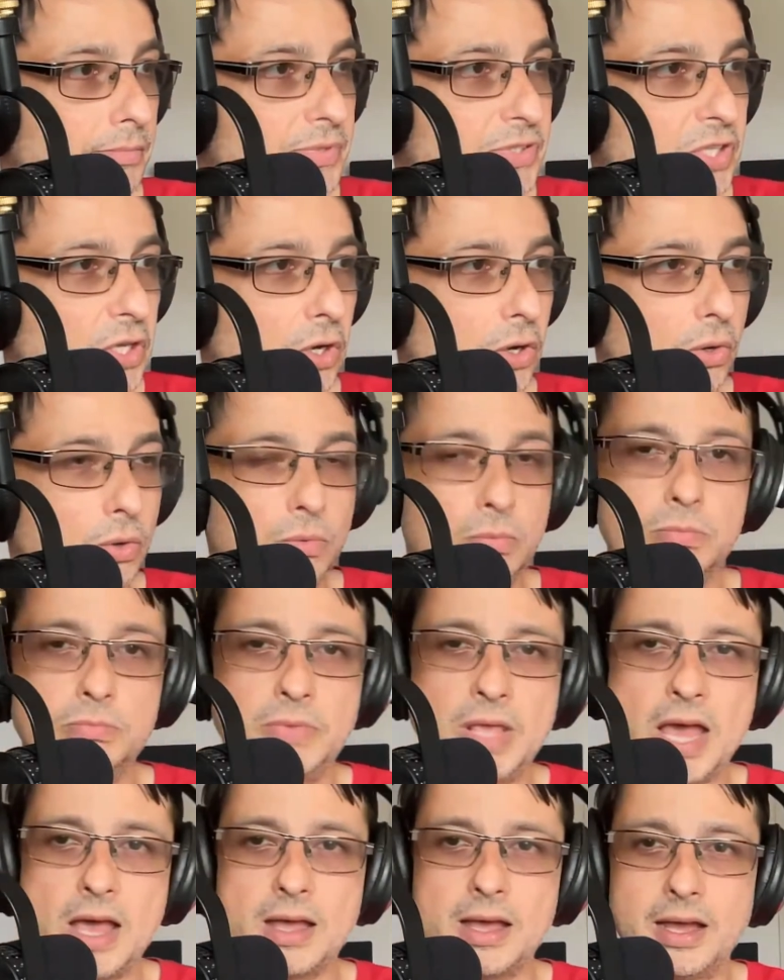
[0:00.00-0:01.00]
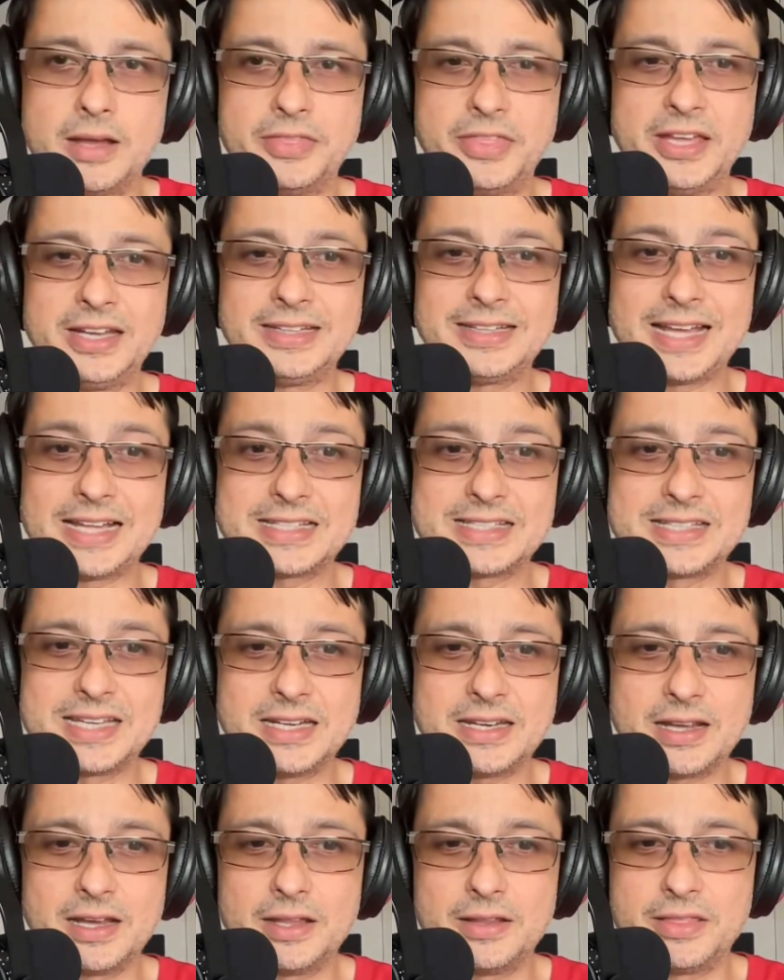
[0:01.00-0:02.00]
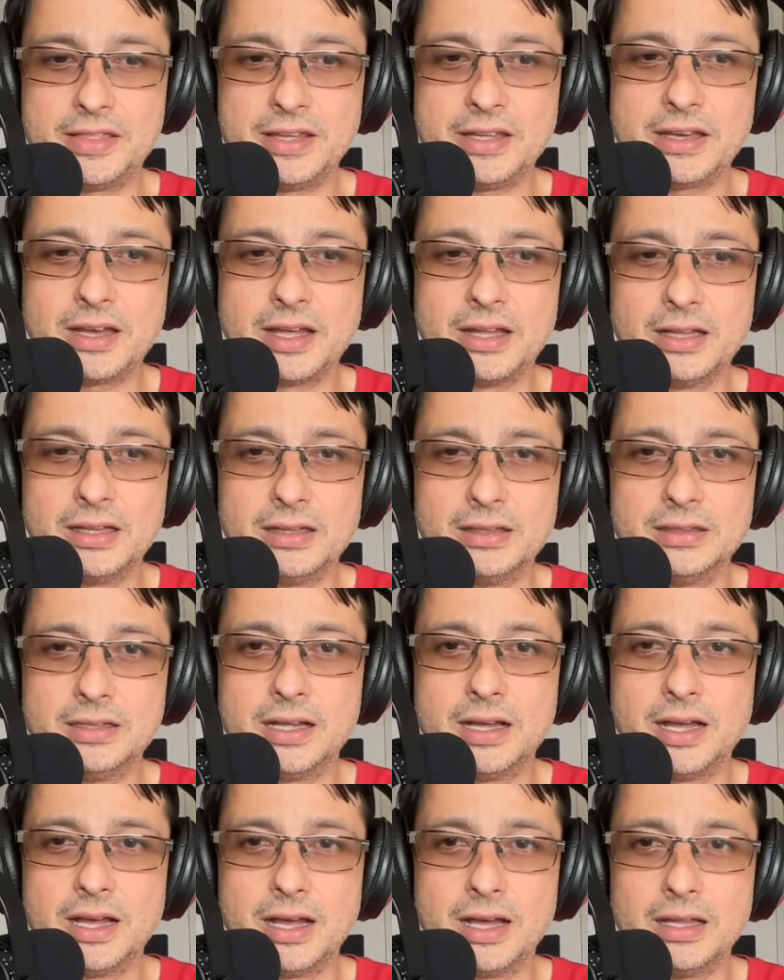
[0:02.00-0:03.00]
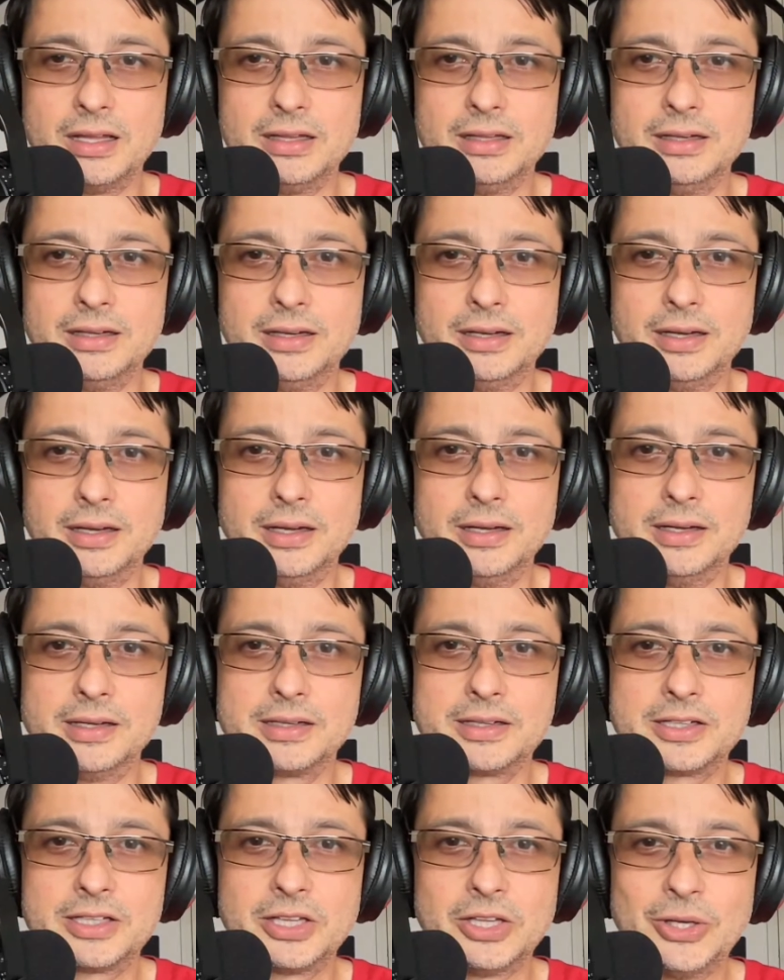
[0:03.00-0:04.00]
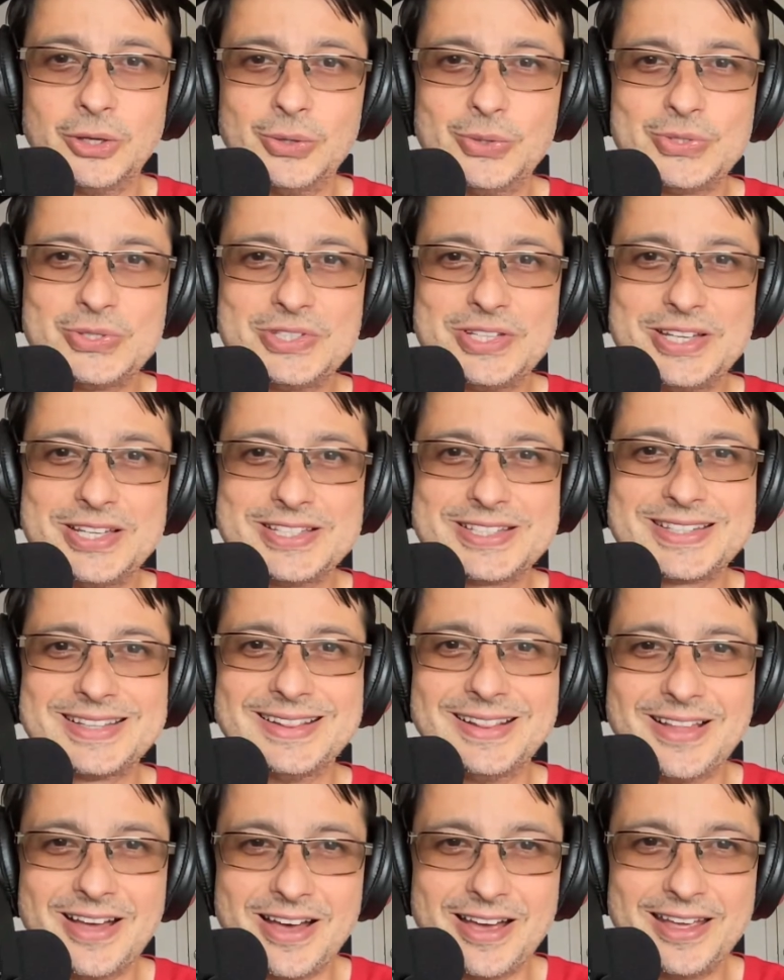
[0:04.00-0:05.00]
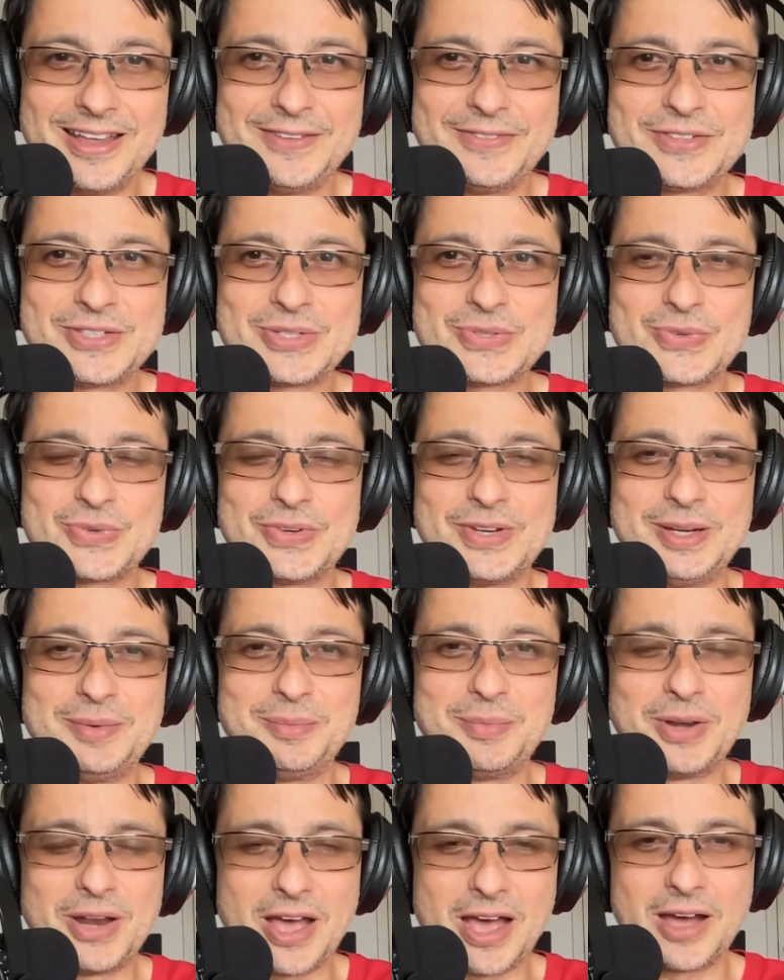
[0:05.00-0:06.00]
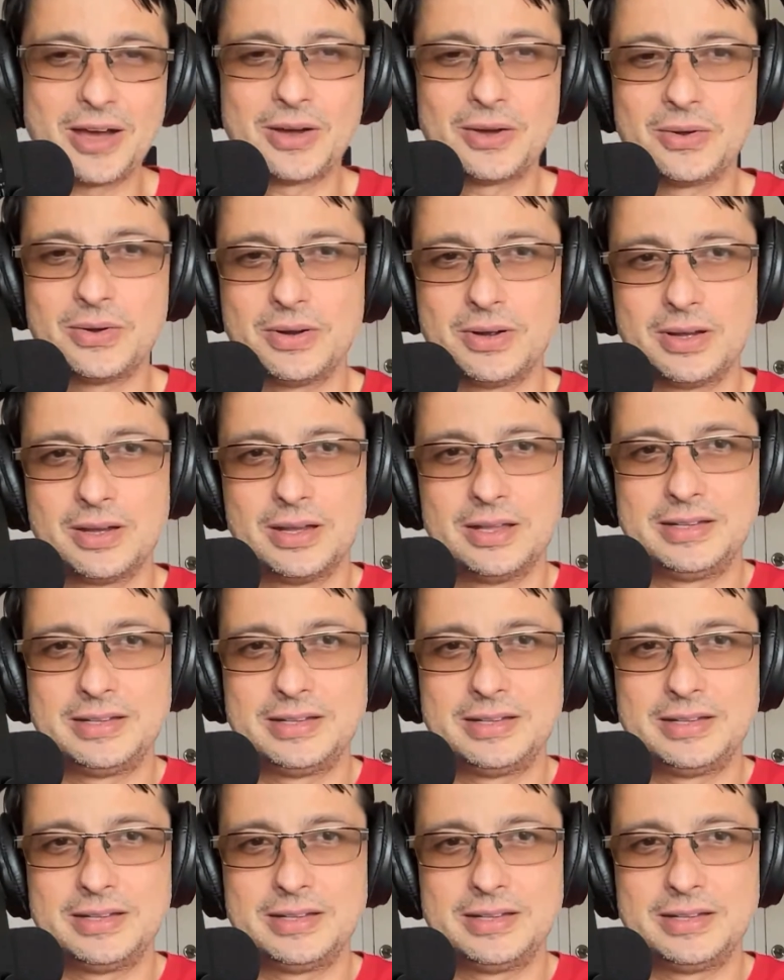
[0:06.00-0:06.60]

So yeah, I think that's it. I think I'll close this live stream now.